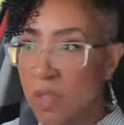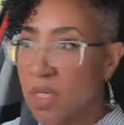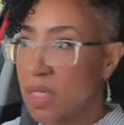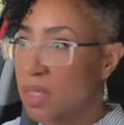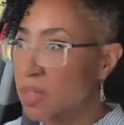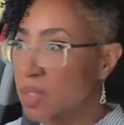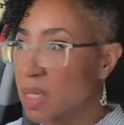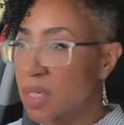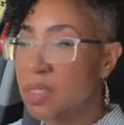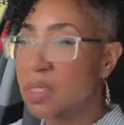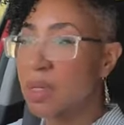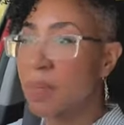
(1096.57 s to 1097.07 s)

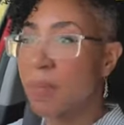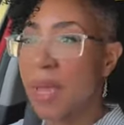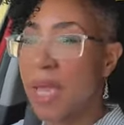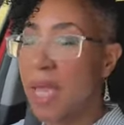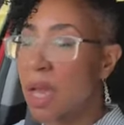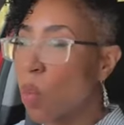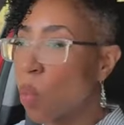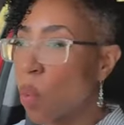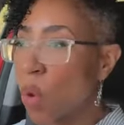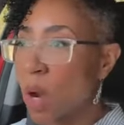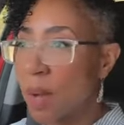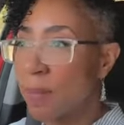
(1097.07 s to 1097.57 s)
Just because a
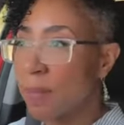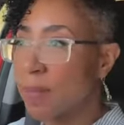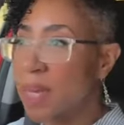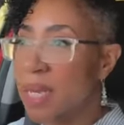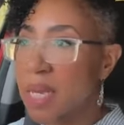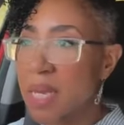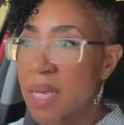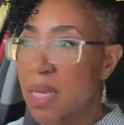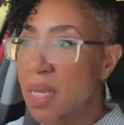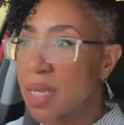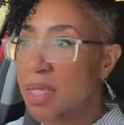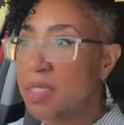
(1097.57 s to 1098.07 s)
man want
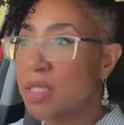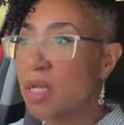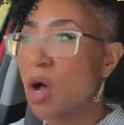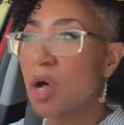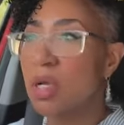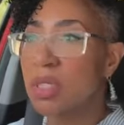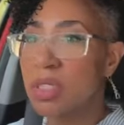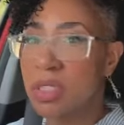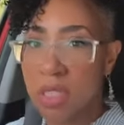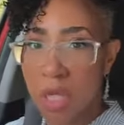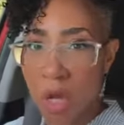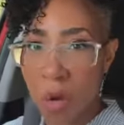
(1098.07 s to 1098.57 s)
me, it's
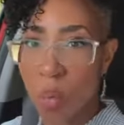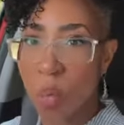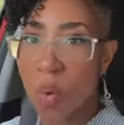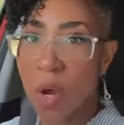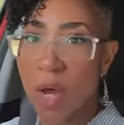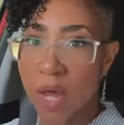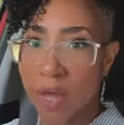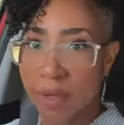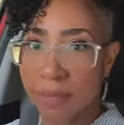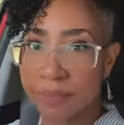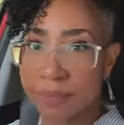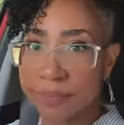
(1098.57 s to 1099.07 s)
called so
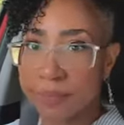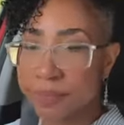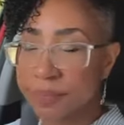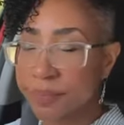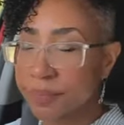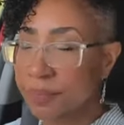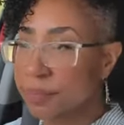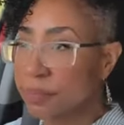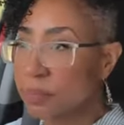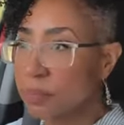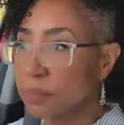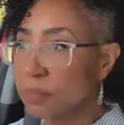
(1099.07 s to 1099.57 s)
what?
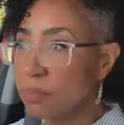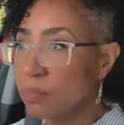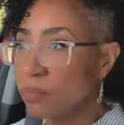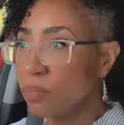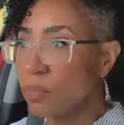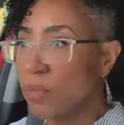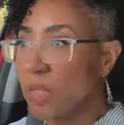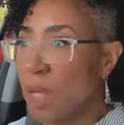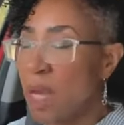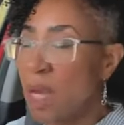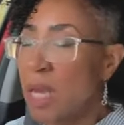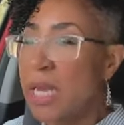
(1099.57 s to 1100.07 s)

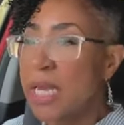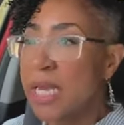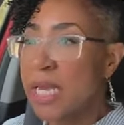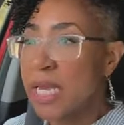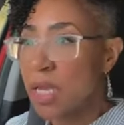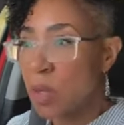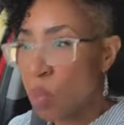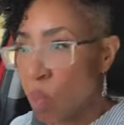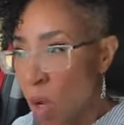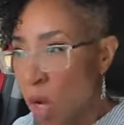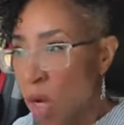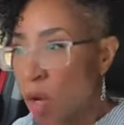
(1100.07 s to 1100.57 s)

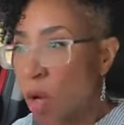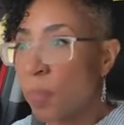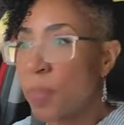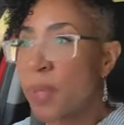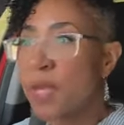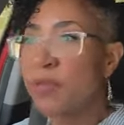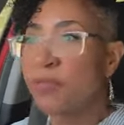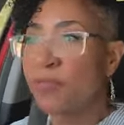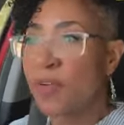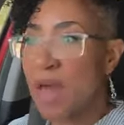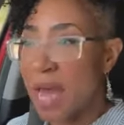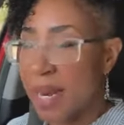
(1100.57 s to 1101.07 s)
He will
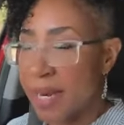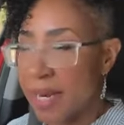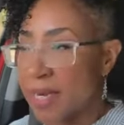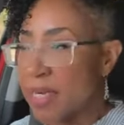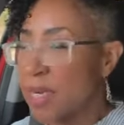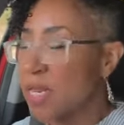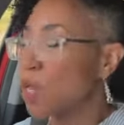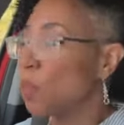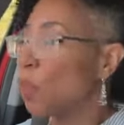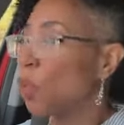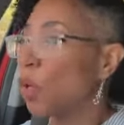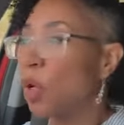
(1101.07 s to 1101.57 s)
be
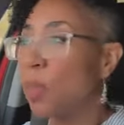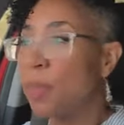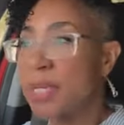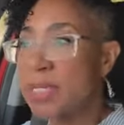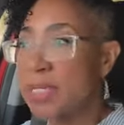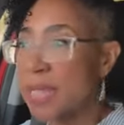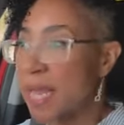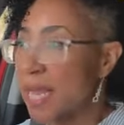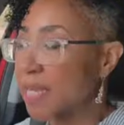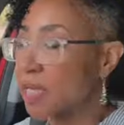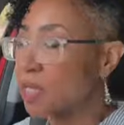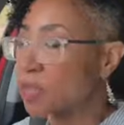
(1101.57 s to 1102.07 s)
vetted. He will
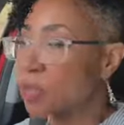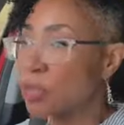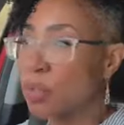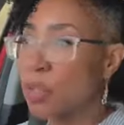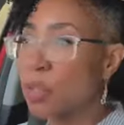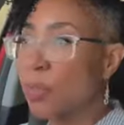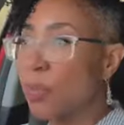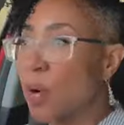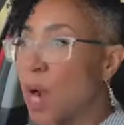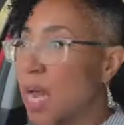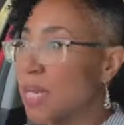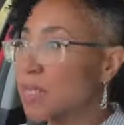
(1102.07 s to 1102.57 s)
be taken through
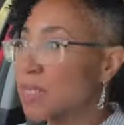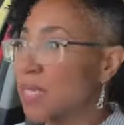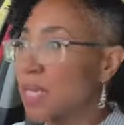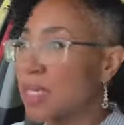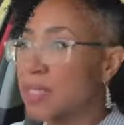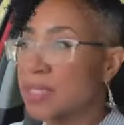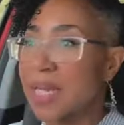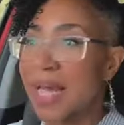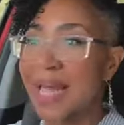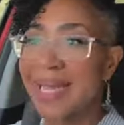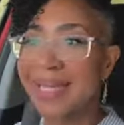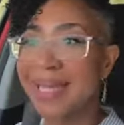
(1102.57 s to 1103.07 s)
the
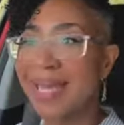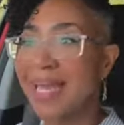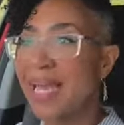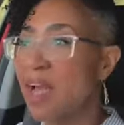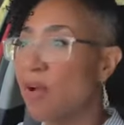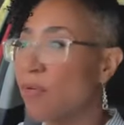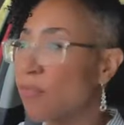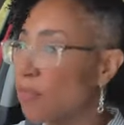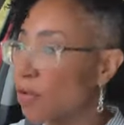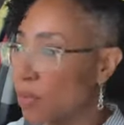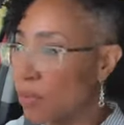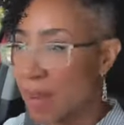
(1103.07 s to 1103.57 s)
process like
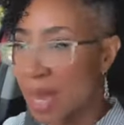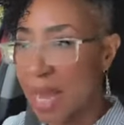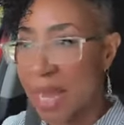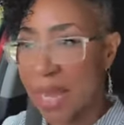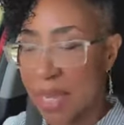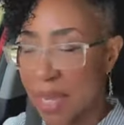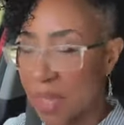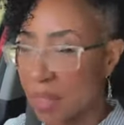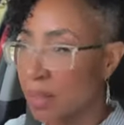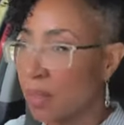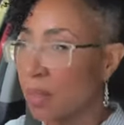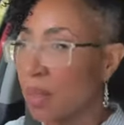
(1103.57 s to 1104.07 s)
every
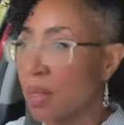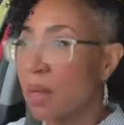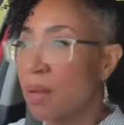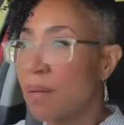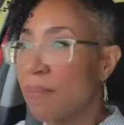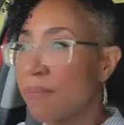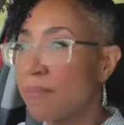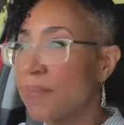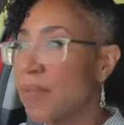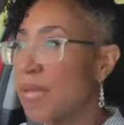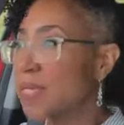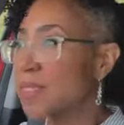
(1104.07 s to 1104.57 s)
man
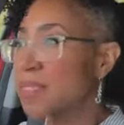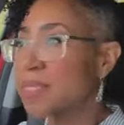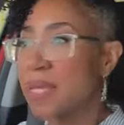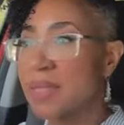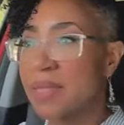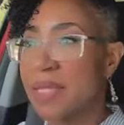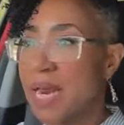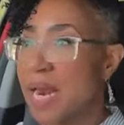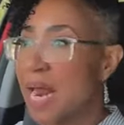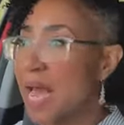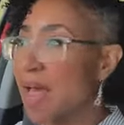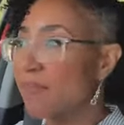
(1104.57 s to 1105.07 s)
that's
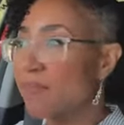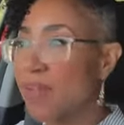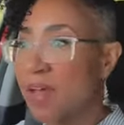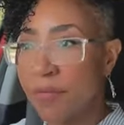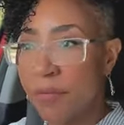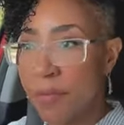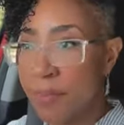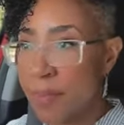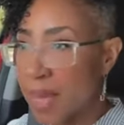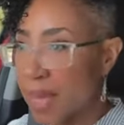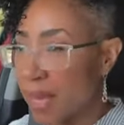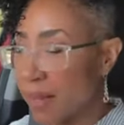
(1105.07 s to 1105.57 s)
that I've
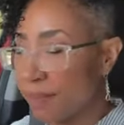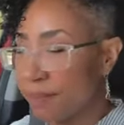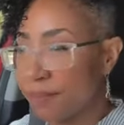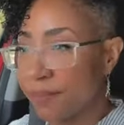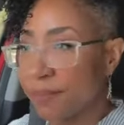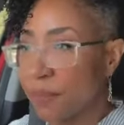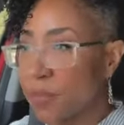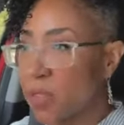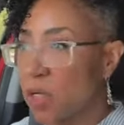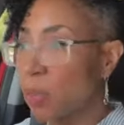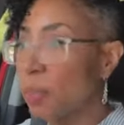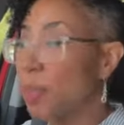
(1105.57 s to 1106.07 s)
ever met.
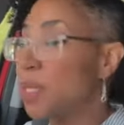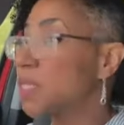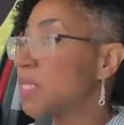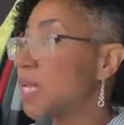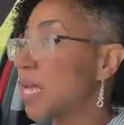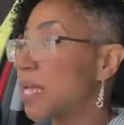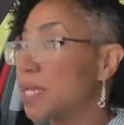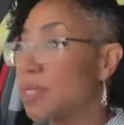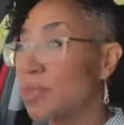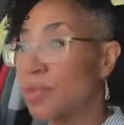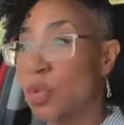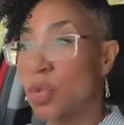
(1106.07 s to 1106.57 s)
He'll be
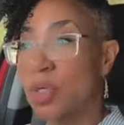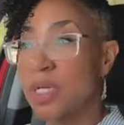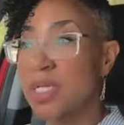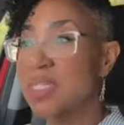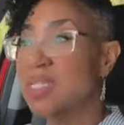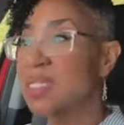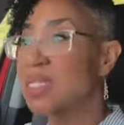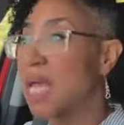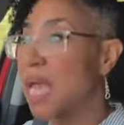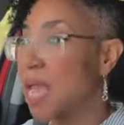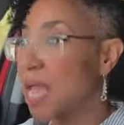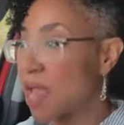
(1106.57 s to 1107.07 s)
taken through the
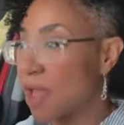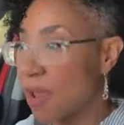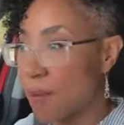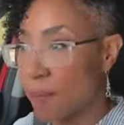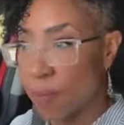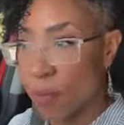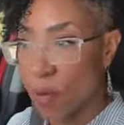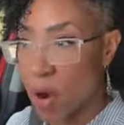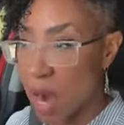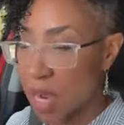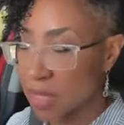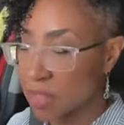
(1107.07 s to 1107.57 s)

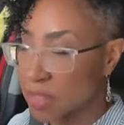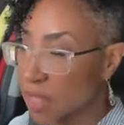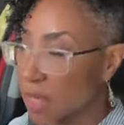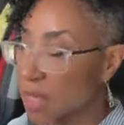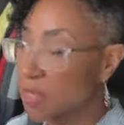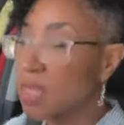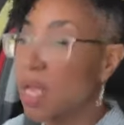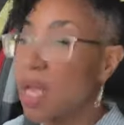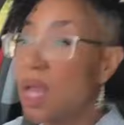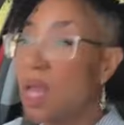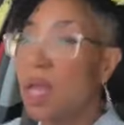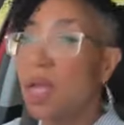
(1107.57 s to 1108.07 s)
same
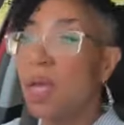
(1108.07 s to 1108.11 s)
process.